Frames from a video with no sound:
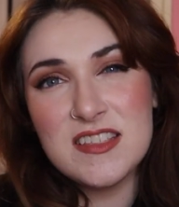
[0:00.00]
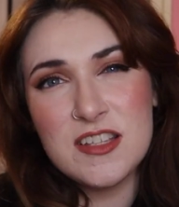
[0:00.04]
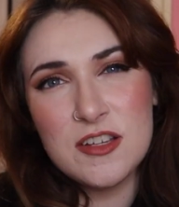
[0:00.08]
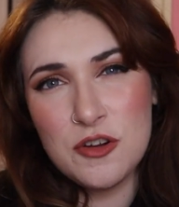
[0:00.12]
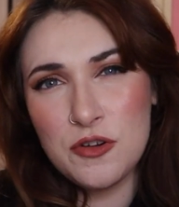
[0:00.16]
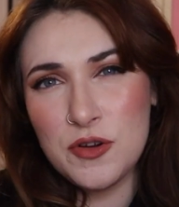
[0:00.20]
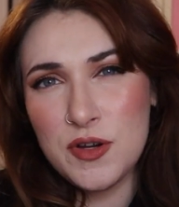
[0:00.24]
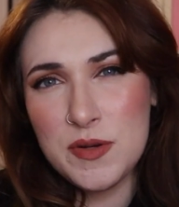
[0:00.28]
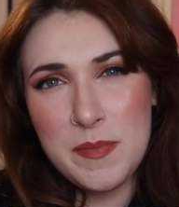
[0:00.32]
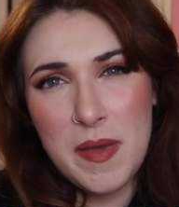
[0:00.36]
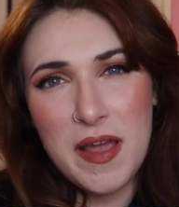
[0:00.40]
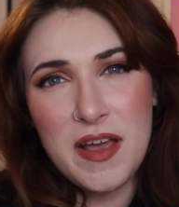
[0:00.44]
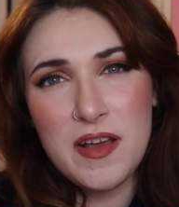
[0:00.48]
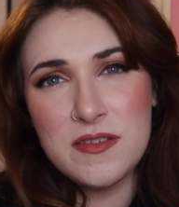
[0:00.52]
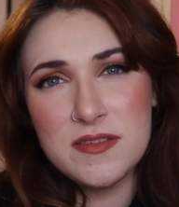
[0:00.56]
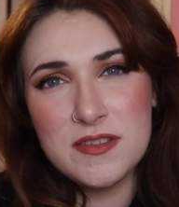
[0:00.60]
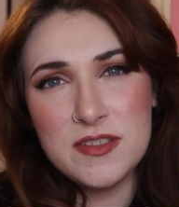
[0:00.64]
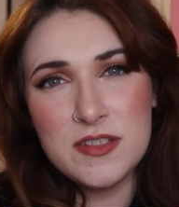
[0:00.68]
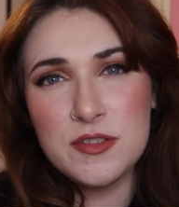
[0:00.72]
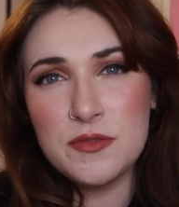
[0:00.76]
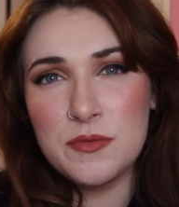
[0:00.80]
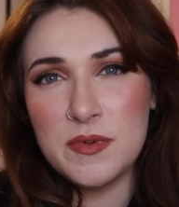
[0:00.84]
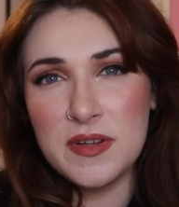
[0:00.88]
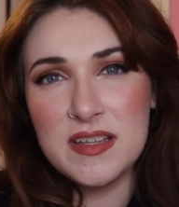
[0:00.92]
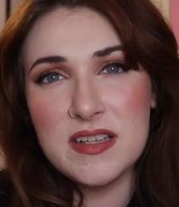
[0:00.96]
Corinne Michaels
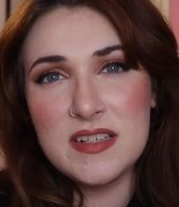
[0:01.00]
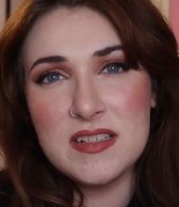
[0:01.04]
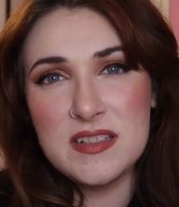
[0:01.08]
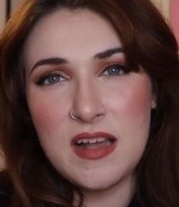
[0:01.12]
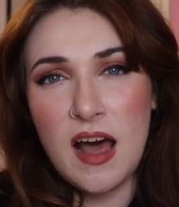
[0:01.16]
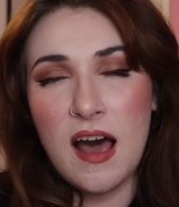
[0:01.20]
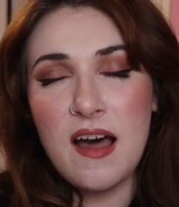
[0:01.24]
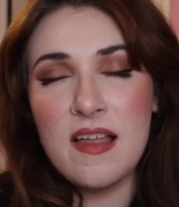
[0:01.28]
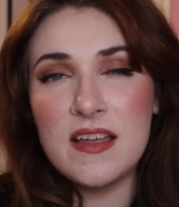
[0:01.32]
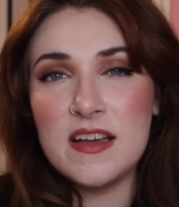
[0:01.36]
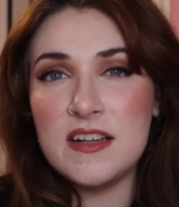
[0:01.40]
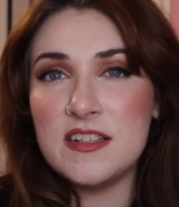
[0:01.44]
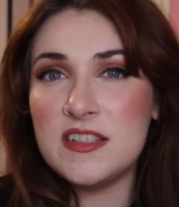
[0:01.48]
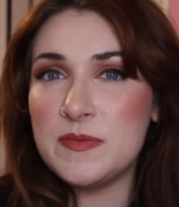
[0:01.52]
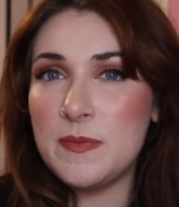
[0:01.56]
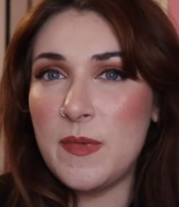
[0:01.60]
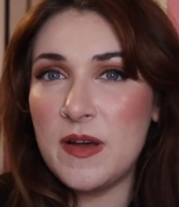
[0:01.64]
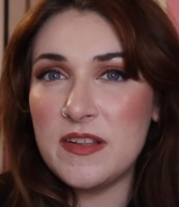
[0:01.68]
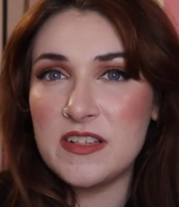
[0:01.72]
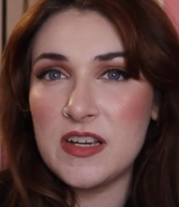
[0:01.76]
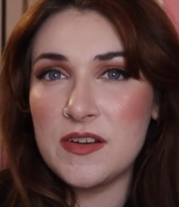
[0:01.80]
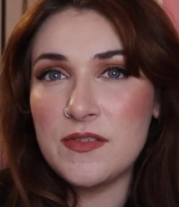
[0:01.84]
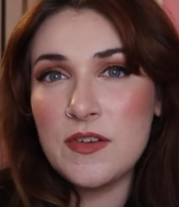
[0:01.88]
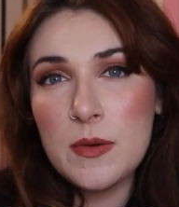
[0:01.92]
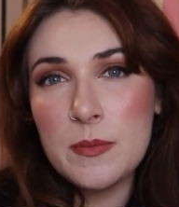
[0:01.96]
is a really solid small
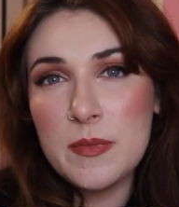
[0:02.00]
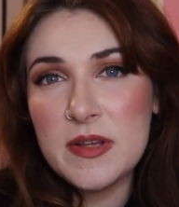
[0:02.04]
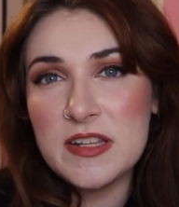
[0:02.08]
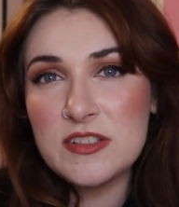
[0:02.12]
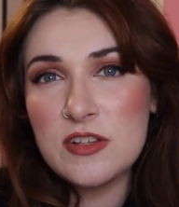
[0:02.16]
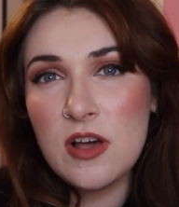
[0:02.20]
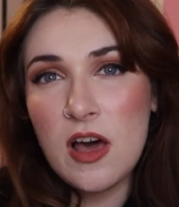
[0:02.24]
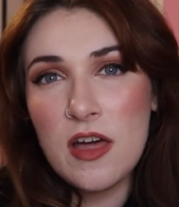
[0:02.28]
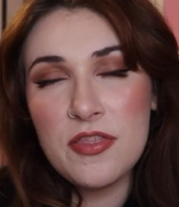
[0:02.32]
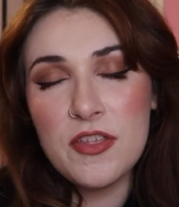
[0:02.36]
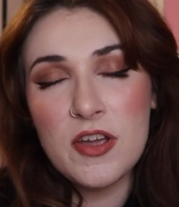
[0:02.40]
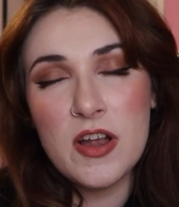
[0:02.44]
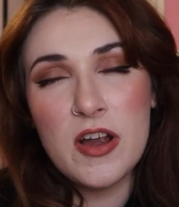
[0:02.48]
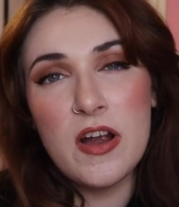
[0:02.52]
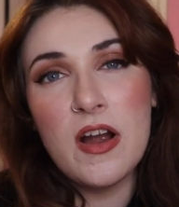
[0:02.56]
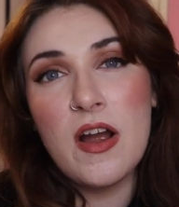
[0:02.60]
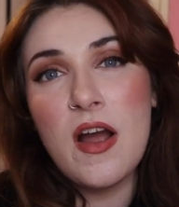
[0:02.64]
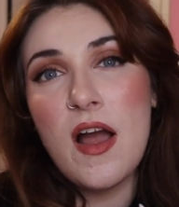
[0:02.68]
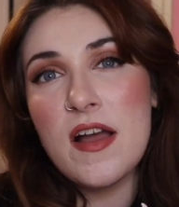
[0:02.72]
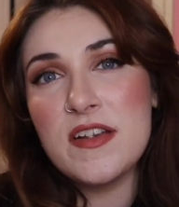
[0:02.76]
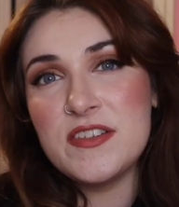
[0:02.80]
town romance author.